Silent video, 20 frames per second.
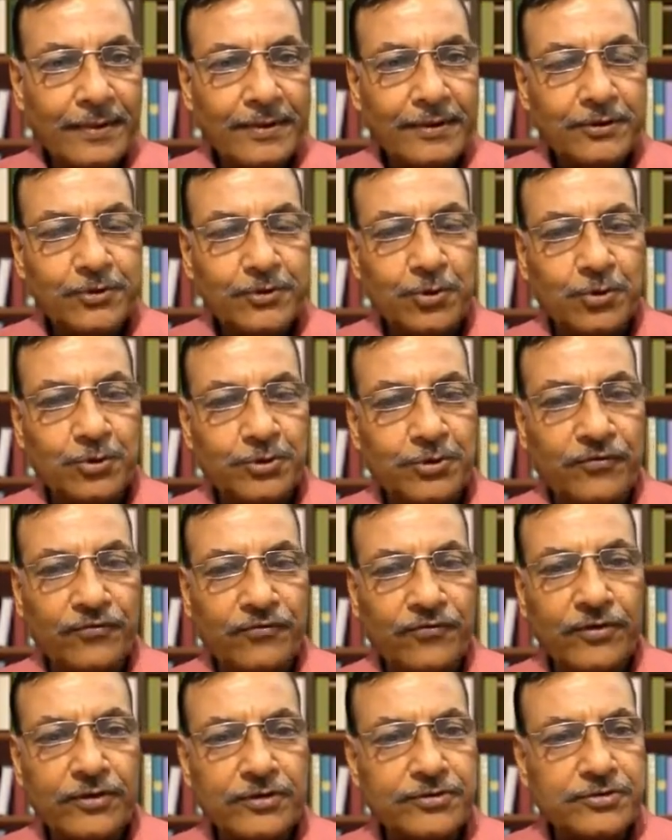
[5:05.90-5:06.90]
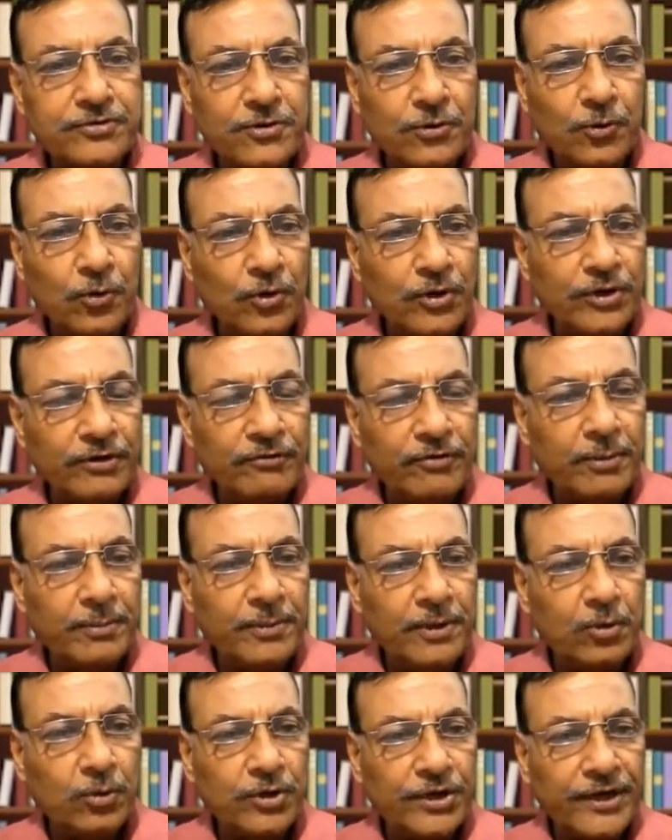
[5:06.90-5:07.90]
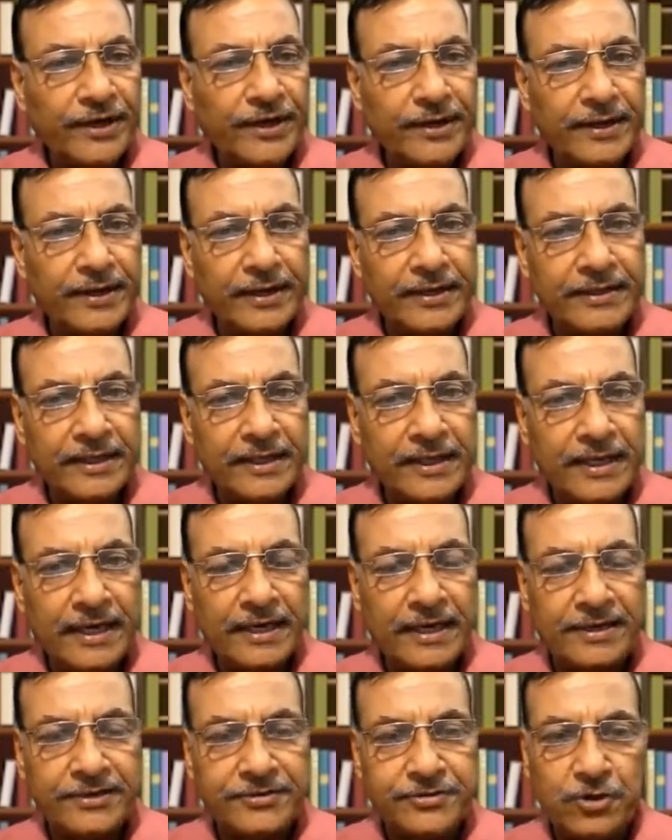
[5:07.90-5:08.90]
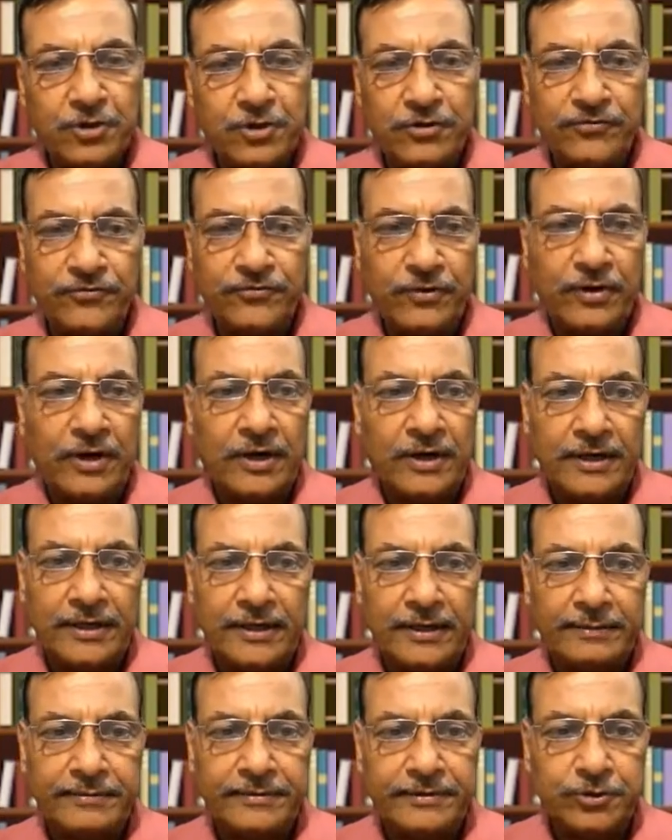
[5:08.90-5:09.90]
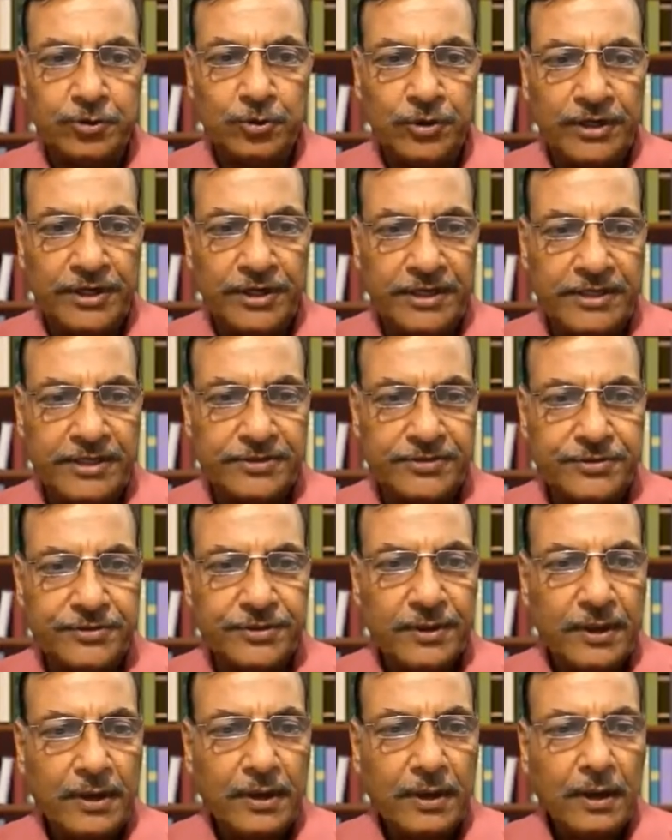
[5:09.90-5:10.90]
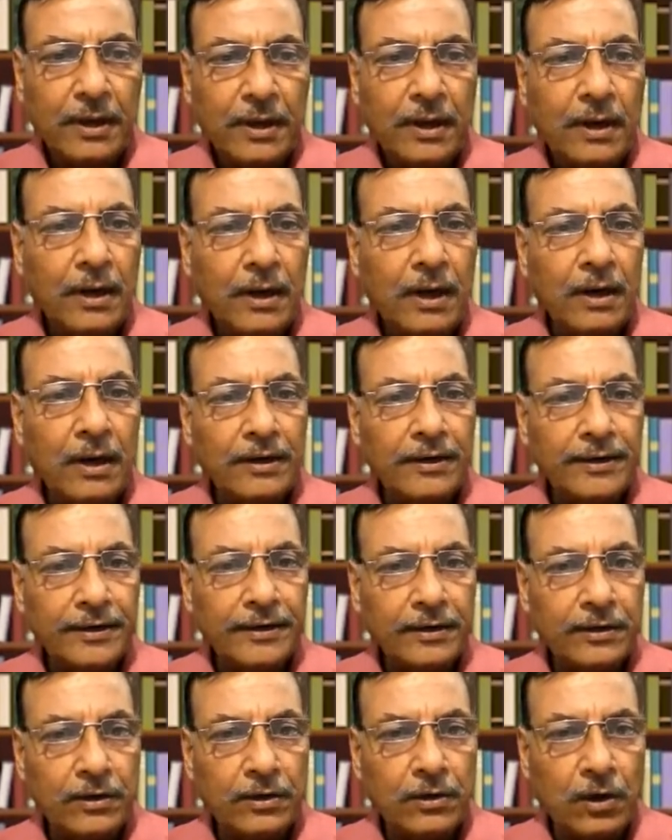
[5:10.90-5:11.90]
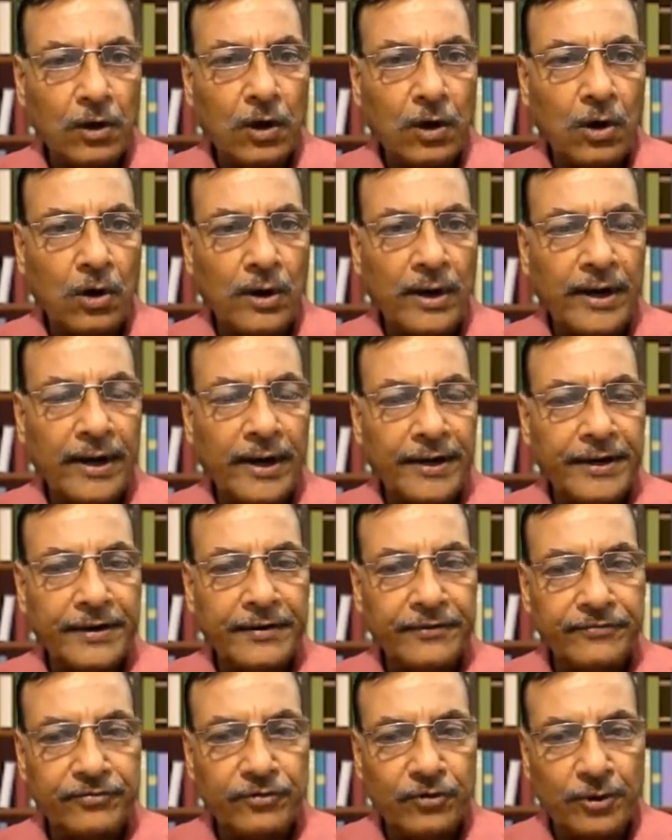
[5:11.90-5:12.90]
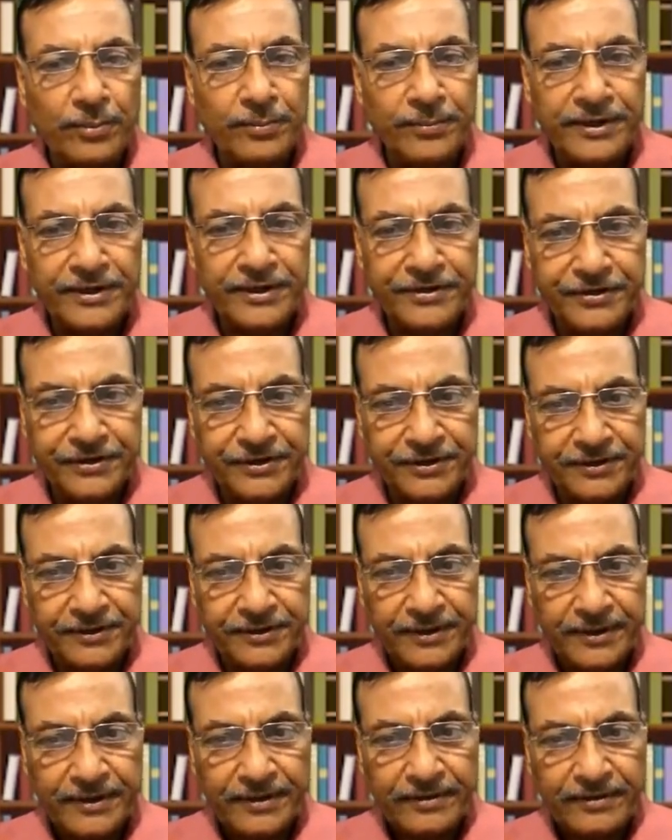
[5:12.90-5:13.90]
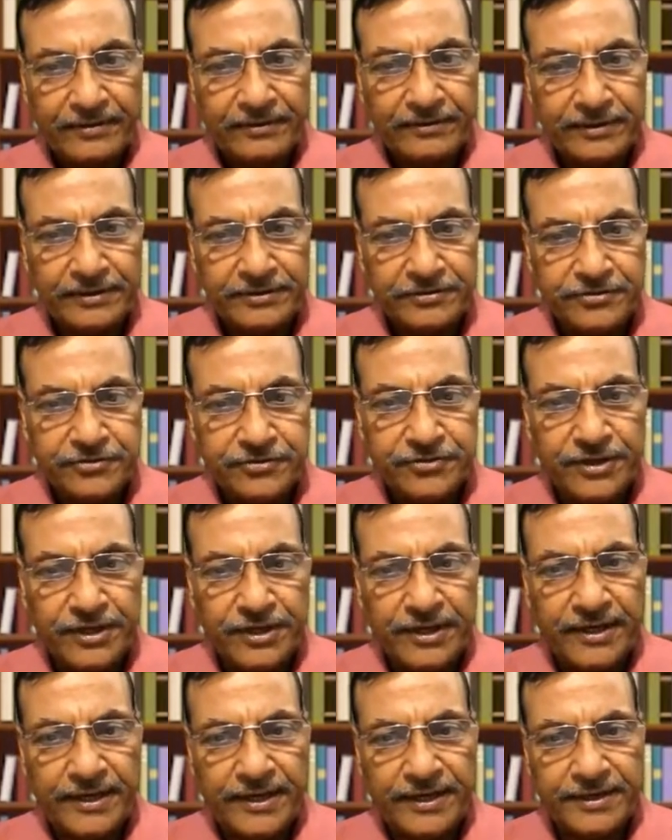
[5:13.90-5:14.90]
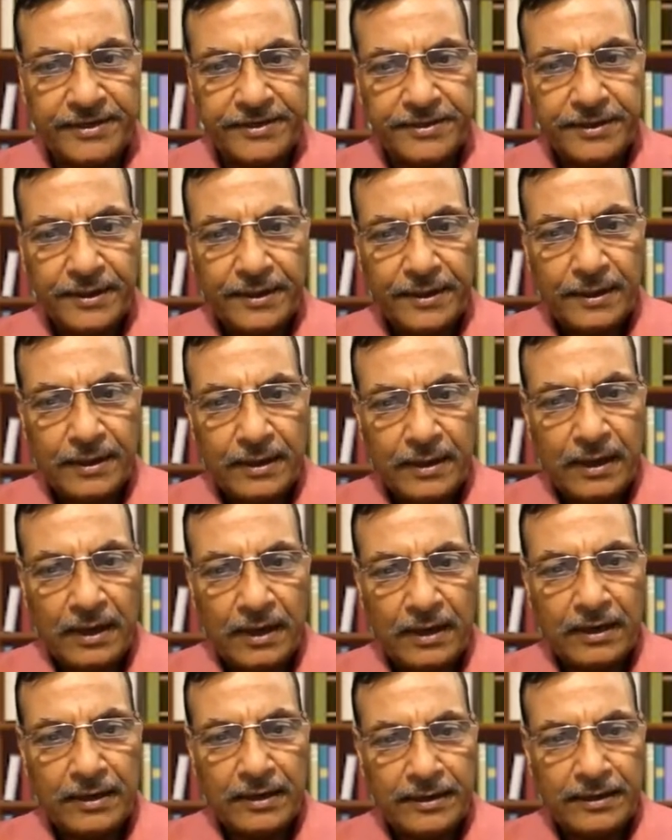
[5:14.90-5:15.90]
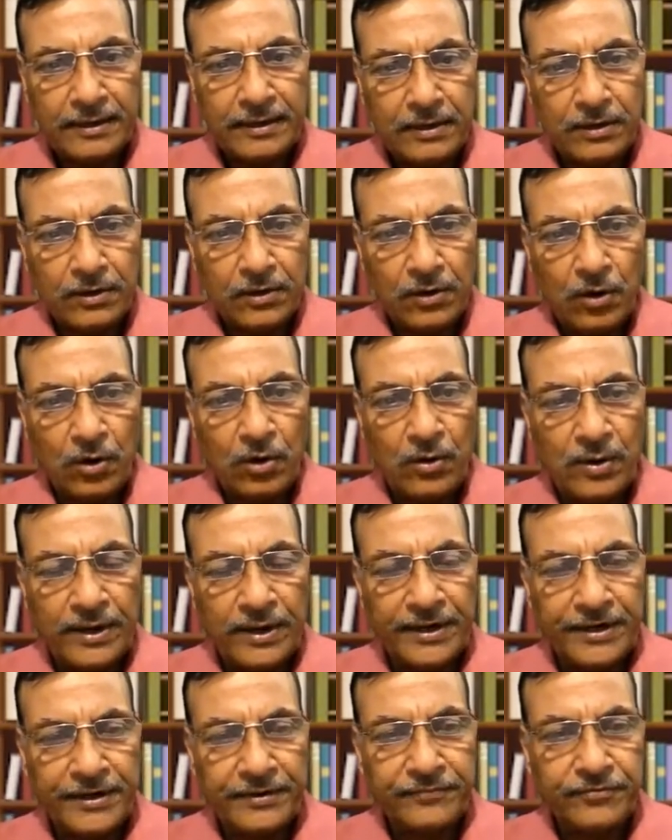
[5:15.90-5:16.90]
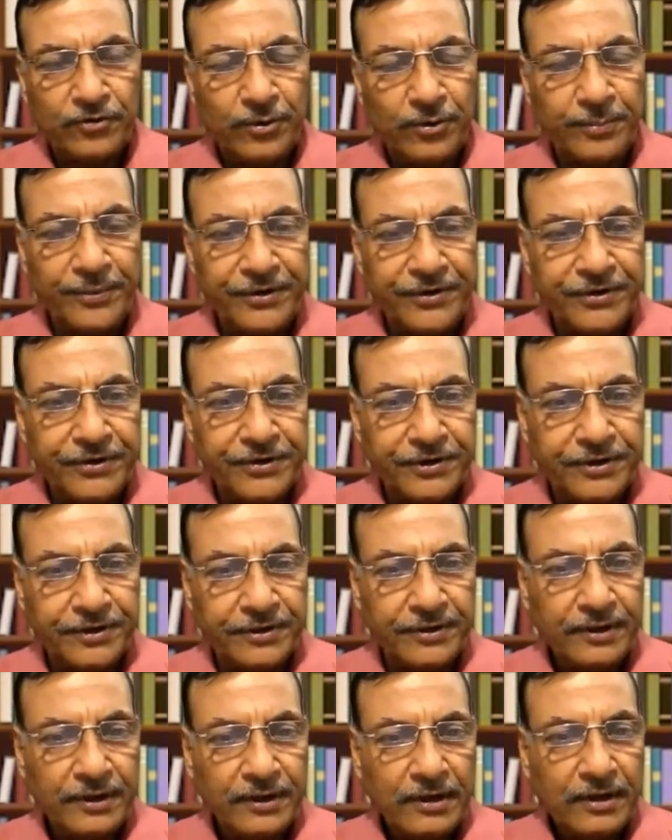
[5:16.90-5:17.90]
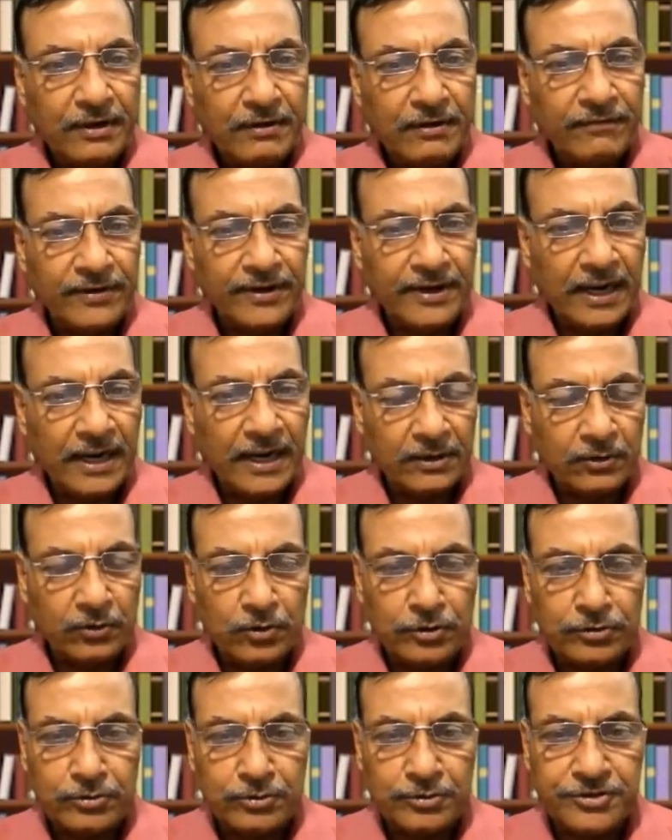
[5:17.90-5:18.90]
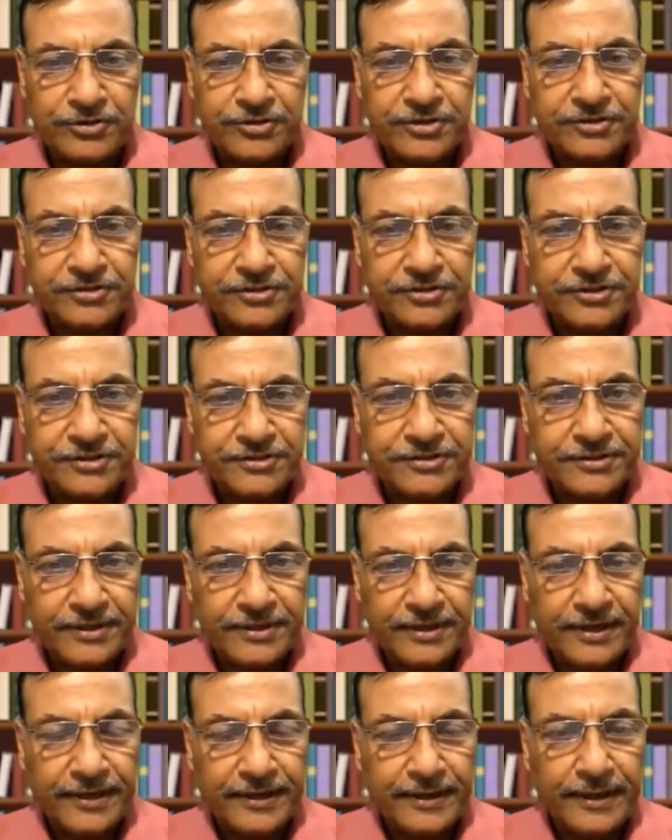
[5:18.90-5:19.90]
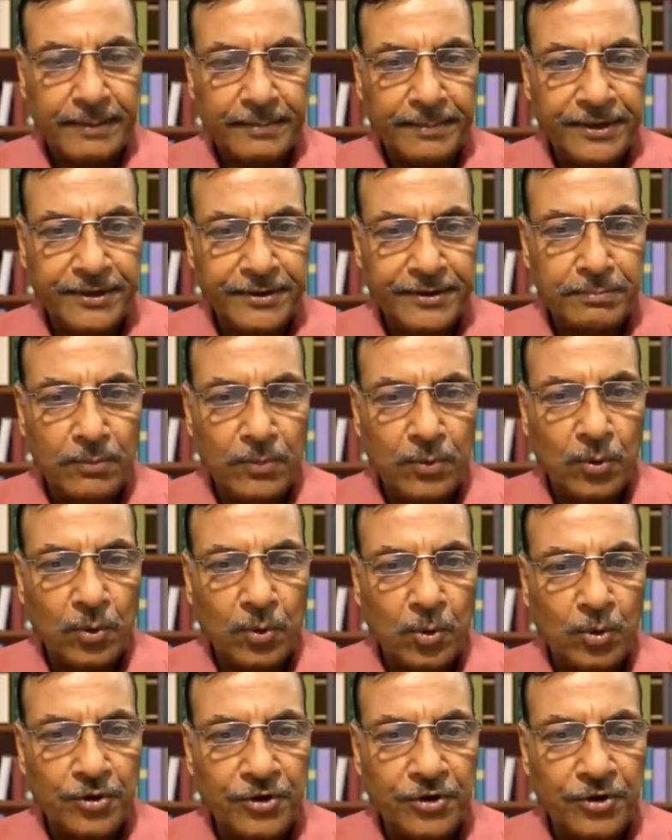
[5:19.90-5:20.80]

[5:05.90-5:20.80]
So the first look we will be looking in the case of ulnar nerve injury is ulnar claw hand deformity. You can see it, ulnar claw hand deformity. We are going to discuss it in a bit more